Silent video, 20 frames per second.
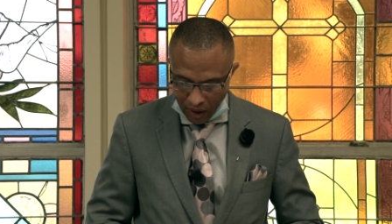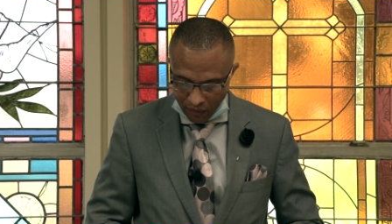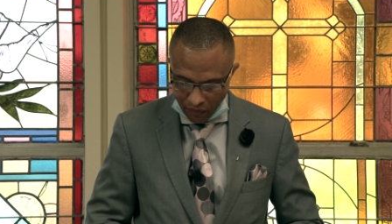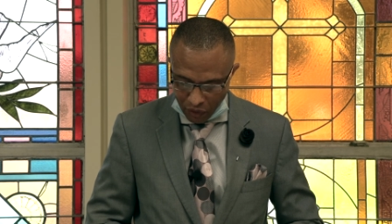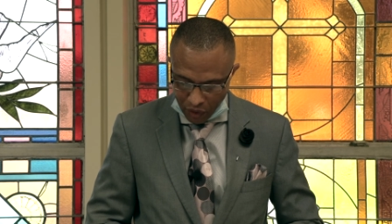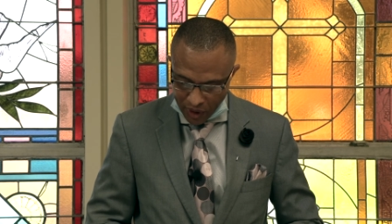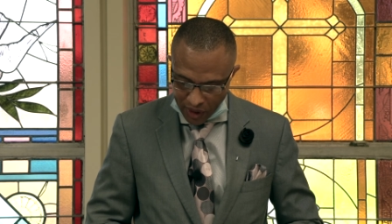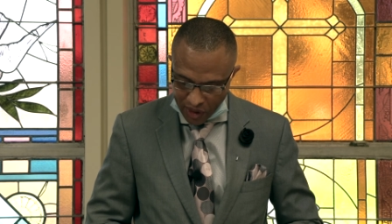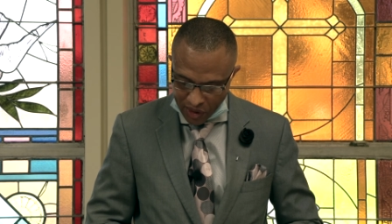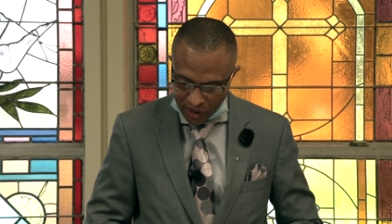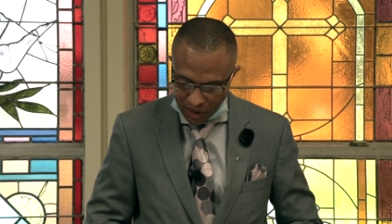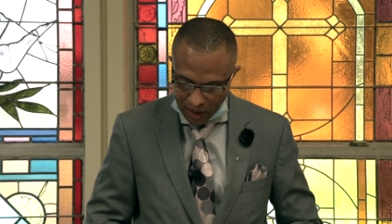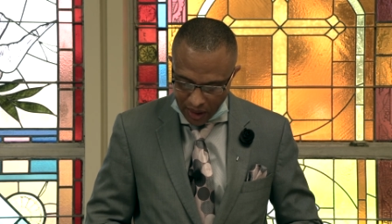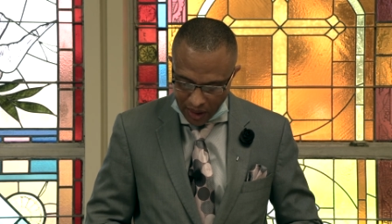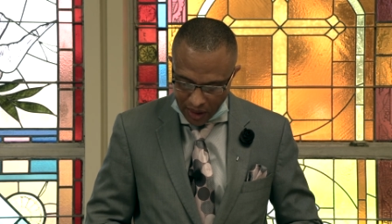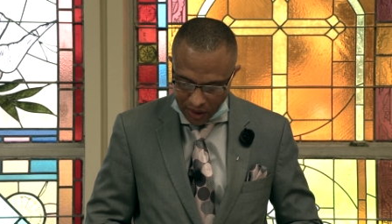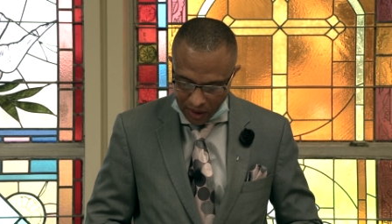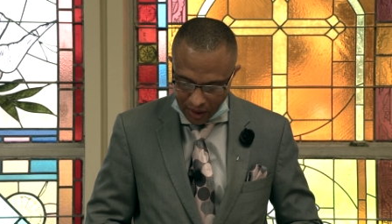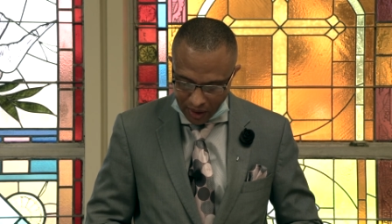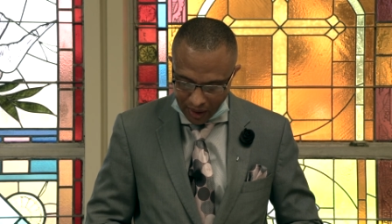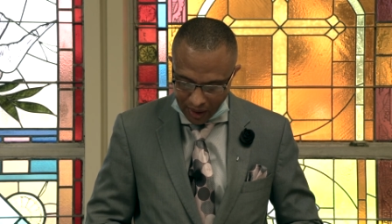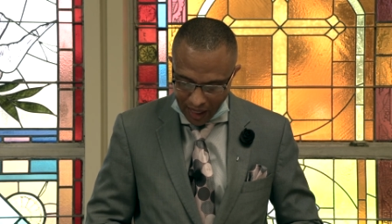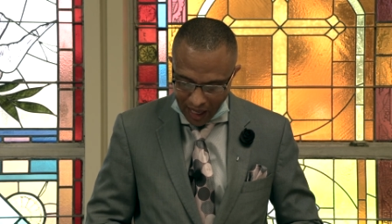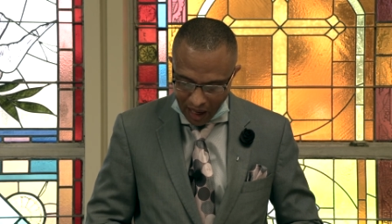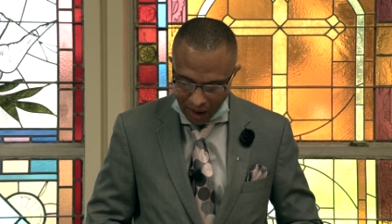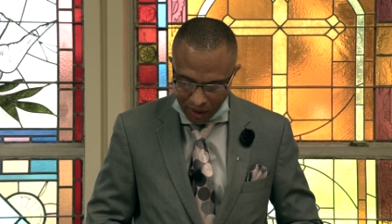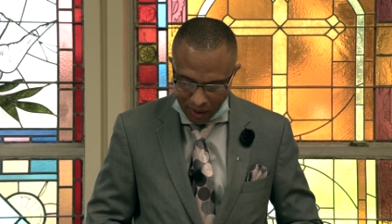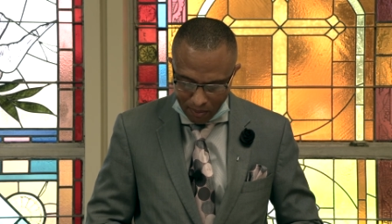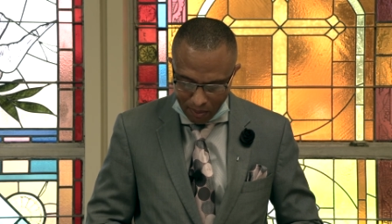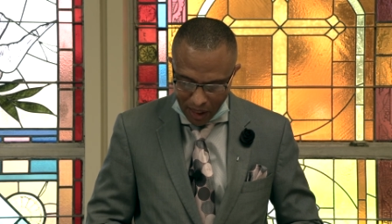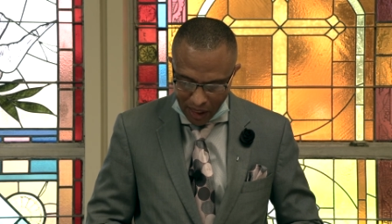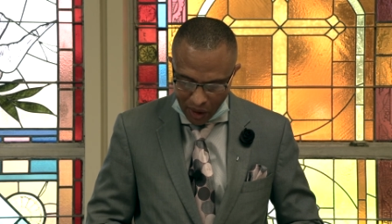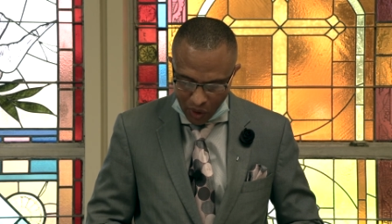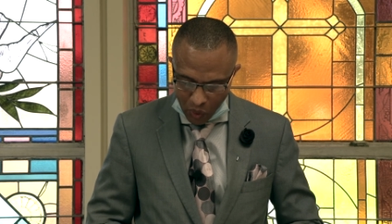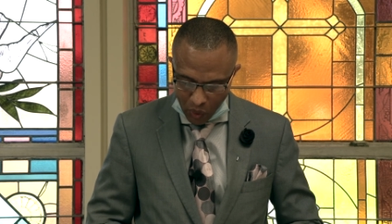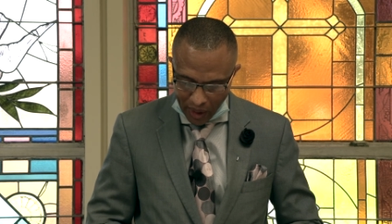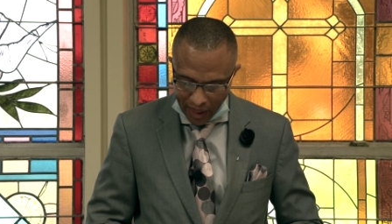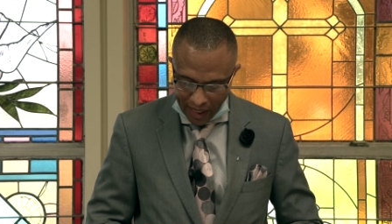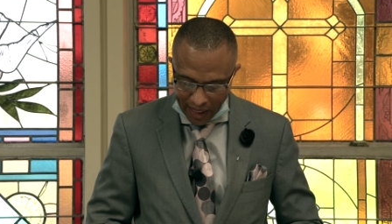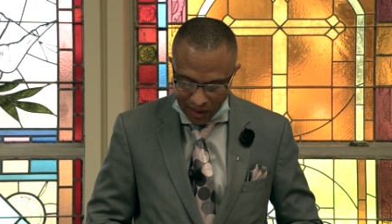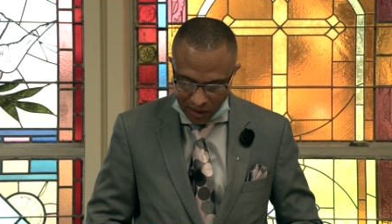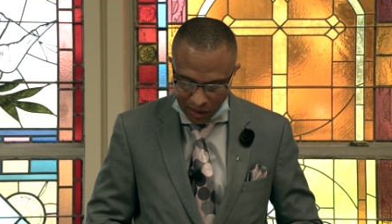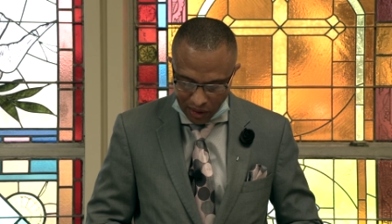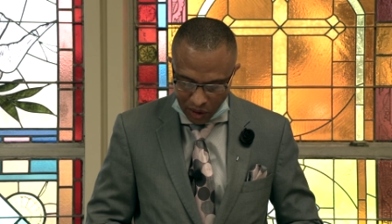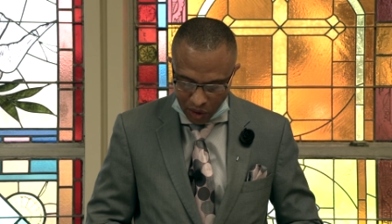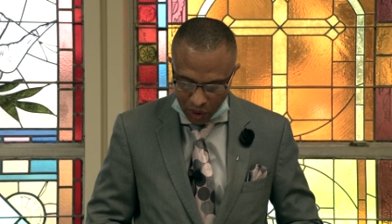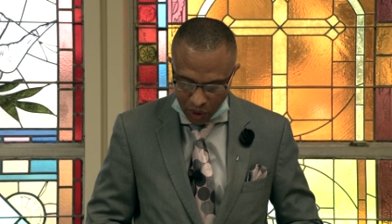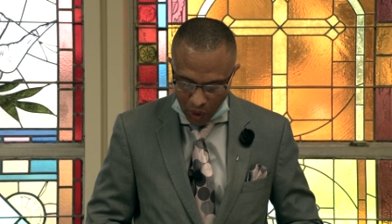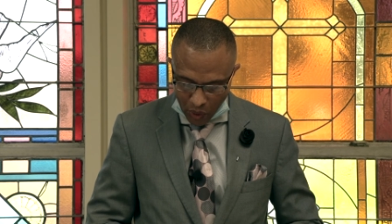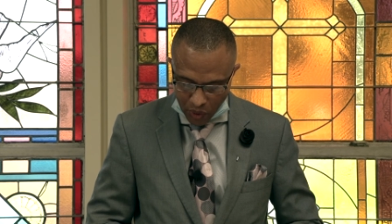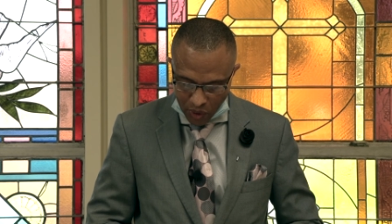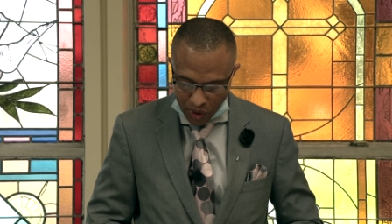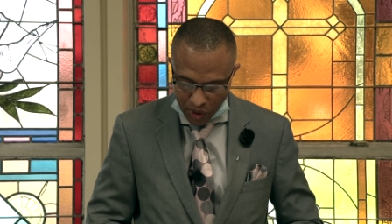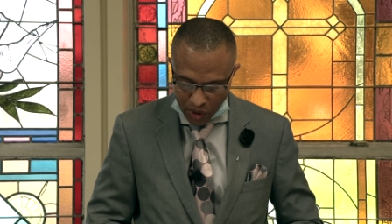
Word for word: for a season and how the many ways these churches